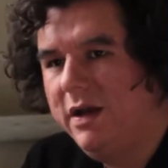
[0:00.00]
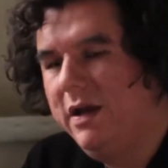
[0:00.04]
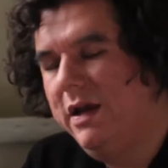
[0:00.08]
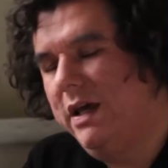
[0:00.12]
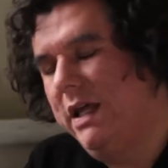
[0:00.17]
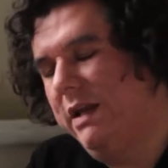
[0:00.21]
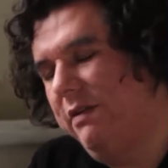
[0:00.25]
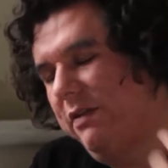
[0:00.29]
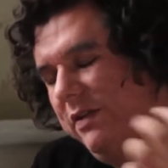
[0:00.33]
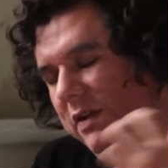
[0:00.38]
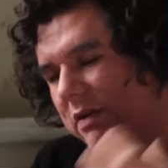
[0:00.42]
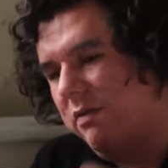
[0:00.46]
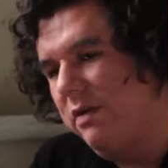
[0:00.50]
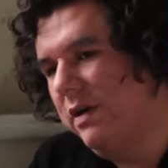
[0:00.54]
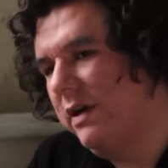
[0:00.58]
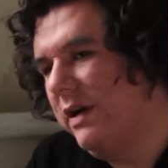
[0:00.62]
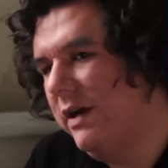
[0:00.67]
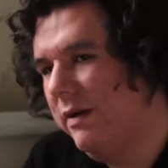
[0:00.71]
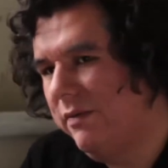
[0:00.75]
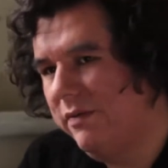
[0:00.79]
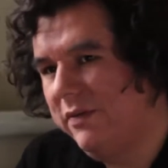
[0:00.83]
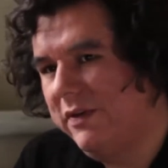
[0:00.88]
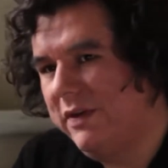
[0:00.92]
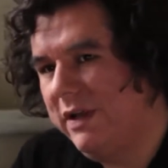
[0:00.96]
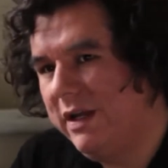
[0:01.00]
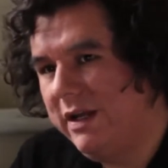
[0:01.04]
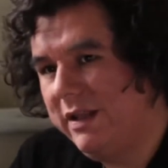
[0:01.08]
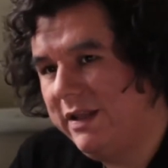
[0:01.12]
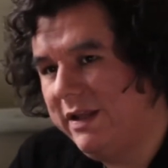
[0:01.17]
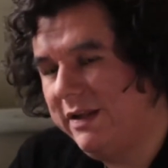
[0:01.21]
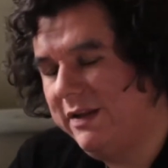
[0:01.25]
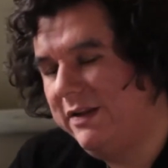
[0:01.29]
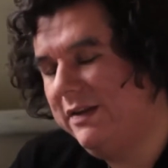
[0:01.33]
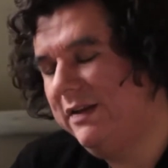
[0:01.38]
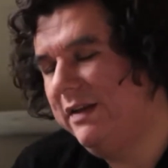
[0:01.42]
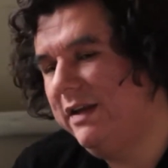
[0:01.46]
And if someone comes in and
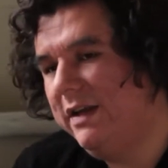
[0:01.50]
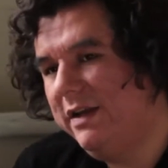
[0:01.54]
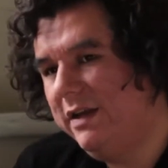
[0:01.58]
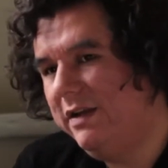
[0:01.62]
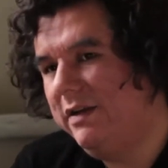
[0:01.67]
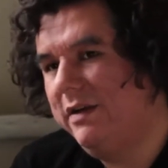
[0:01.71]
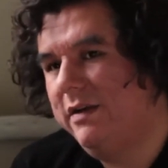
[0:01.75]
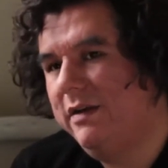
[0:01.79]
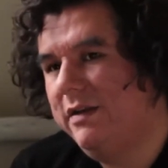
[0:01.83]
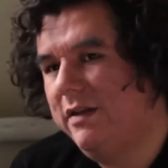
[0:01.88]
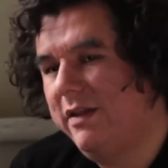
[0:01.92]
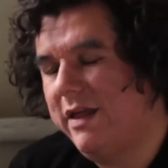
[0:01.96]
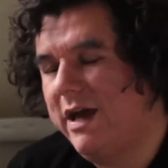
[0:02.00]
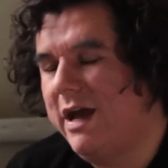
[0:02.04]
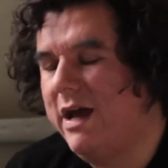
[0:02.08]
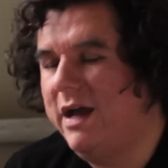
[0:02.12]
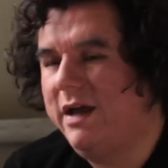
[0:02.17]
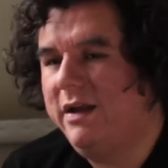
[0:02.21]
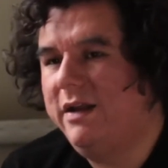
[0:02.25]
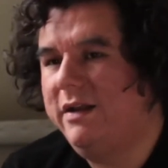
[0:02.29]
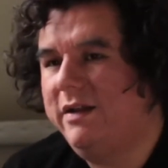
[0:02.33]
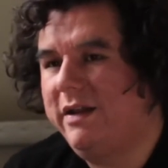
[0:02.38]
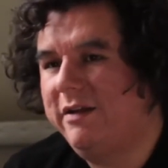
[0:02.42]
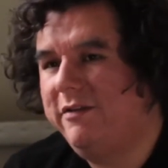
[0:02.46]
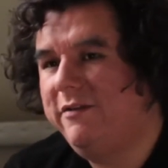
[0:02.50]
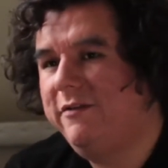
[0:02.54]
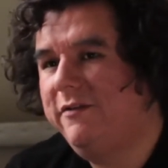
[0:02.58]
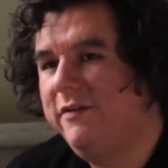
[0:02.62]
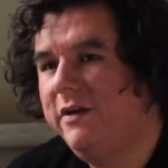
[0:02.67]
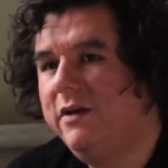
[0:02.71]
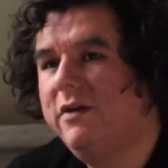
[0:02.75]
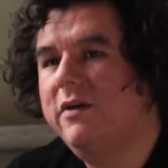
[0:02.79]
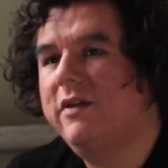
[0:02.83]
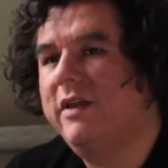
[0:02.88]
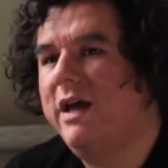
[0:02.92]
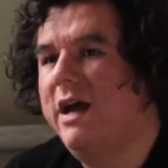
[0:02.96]
they see that, and they
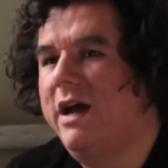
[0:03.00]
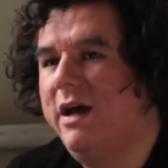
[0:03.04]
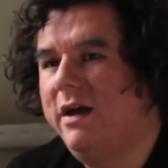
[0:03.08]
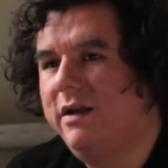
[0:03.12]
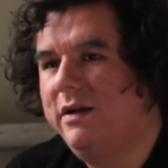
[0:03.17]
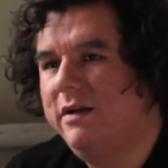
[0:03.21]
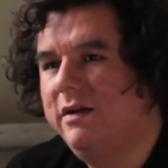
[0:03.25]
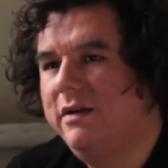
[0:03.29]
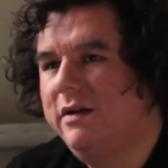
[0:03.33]
feel that,